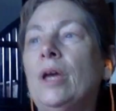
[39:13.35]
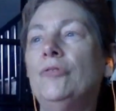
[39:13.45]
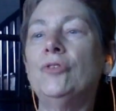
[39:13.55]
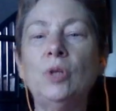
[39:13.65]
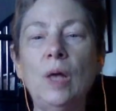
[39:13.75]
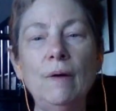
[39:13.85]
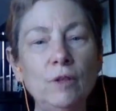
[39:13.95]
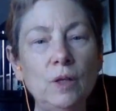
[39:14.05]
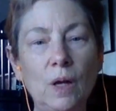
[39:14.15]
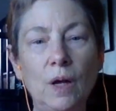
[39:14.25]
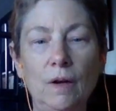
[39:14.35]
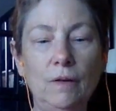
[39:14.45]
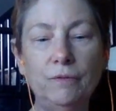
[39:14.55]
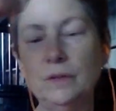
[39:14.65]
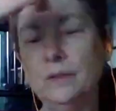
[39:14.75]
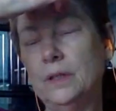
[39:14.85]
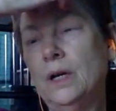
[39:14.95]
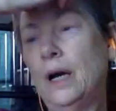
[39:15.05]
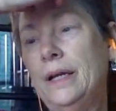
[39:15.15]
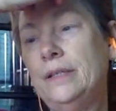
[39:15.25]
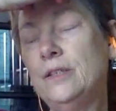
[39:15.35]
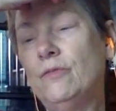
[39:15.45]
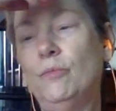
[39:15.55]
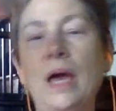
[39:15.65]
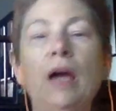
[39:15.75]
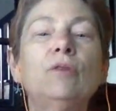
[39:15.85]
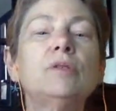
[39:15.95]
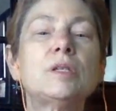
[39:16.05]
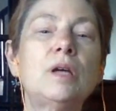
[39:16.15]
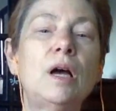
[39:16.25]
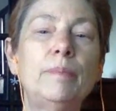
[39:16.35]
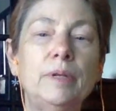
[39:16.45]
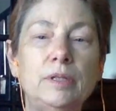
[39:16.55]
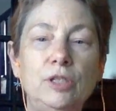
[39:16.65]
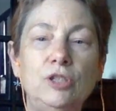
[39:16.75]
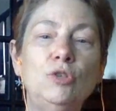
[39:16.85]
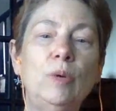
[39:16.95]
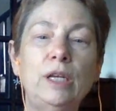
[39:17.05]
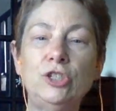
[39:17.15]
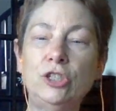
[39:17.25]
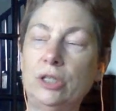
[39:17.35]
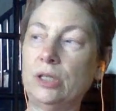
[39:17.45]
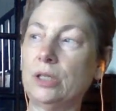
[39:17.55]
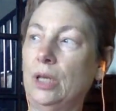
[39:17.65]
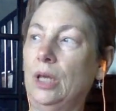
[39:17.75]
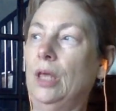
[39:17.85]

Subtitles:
at the level of the kinds of macroscopic situations